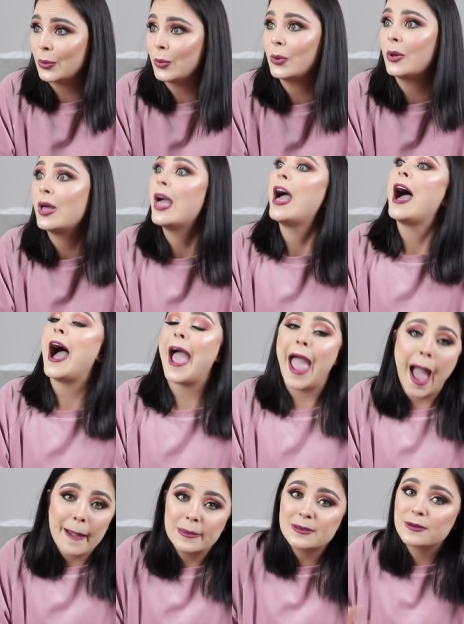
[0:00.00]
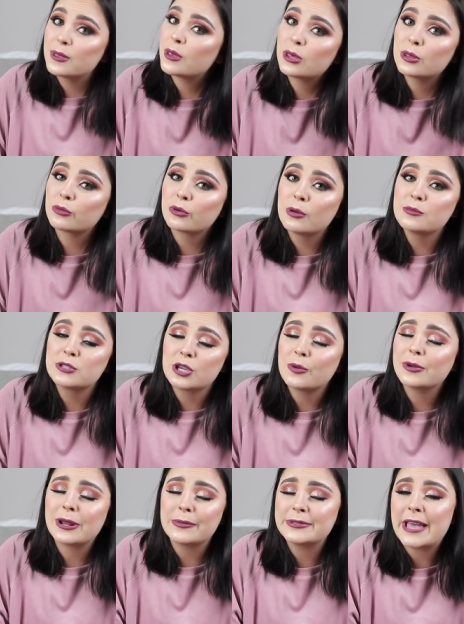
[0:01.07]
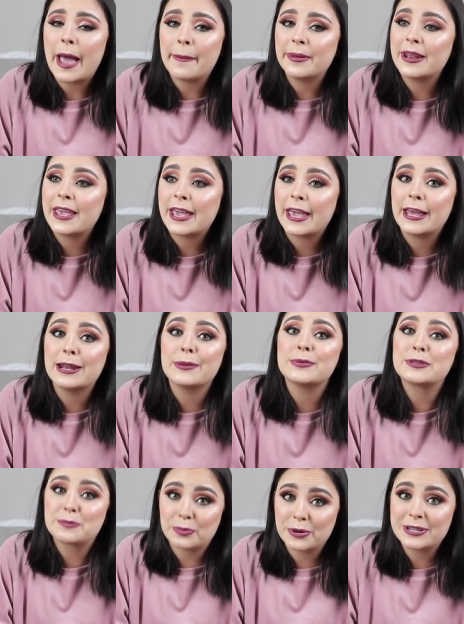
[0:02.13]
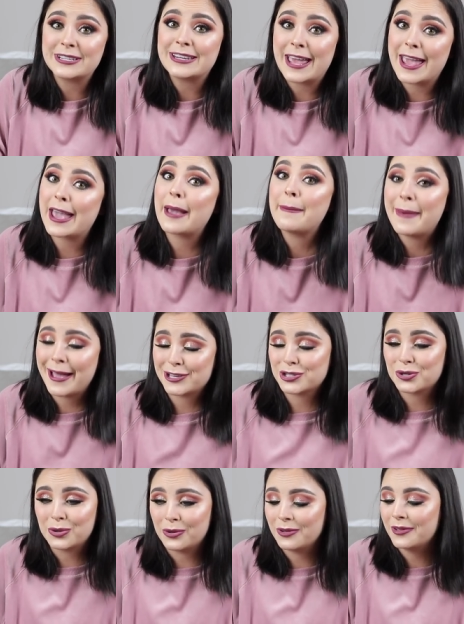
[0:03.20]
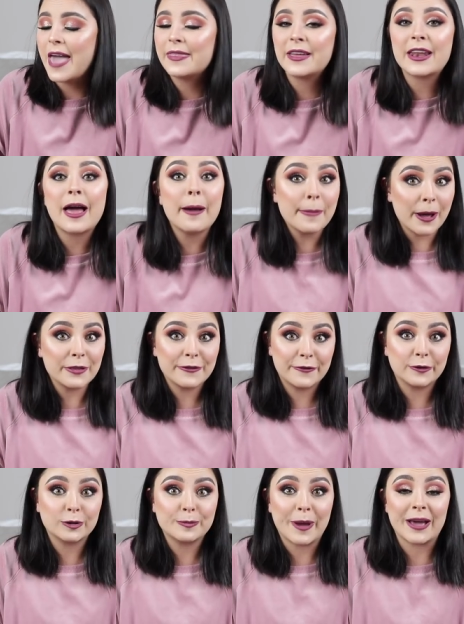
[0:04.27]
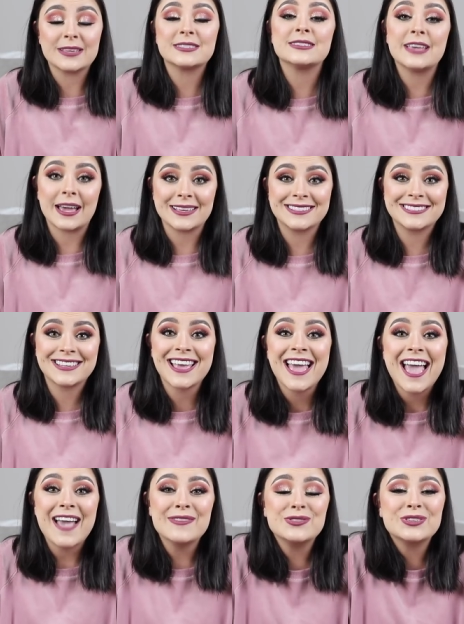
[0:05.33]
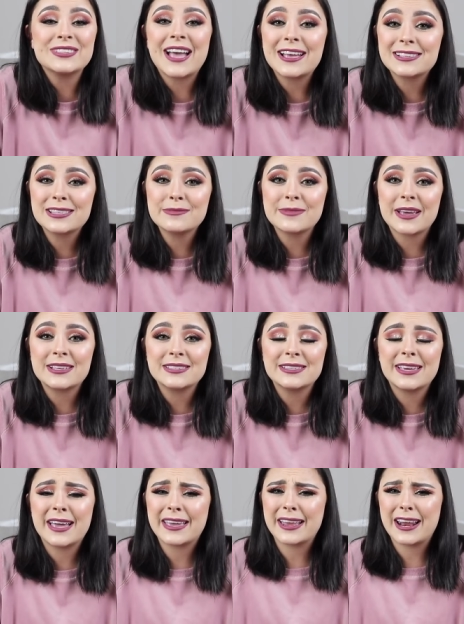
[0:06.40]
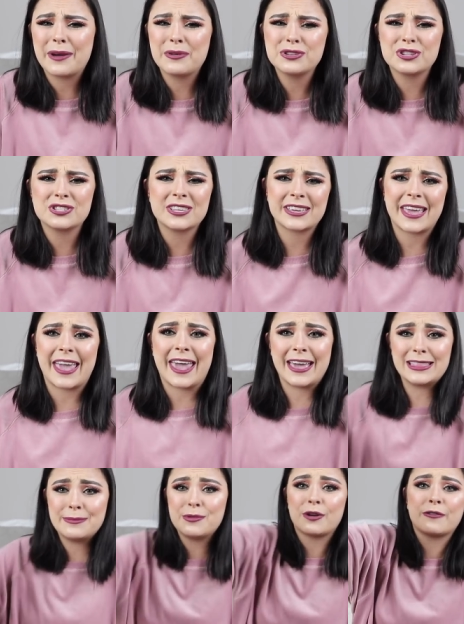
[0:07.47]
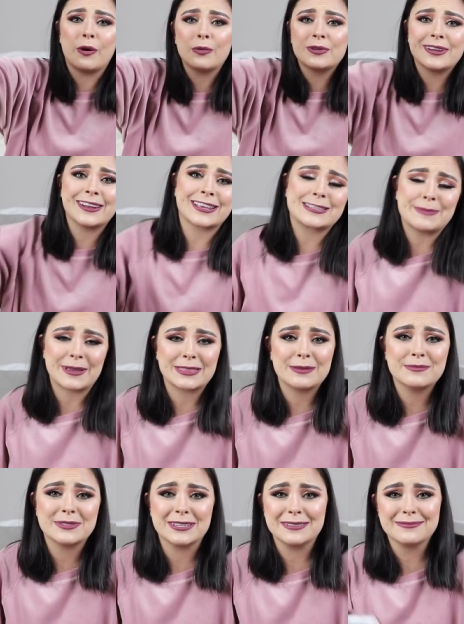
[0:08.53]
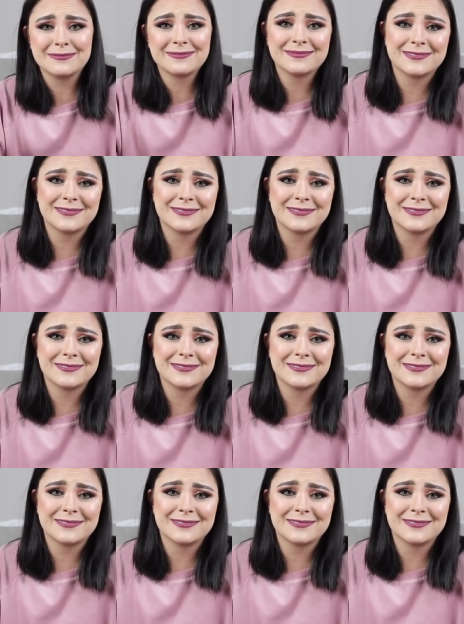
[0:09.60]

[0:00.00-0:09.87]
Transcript: cool. I happened to be in the room too when it was happening, and it was pretty dang magical. And then about the PhotoPass, yes. If you just ask them nicely, again, I wouldn't just like hand them your phone and expect them to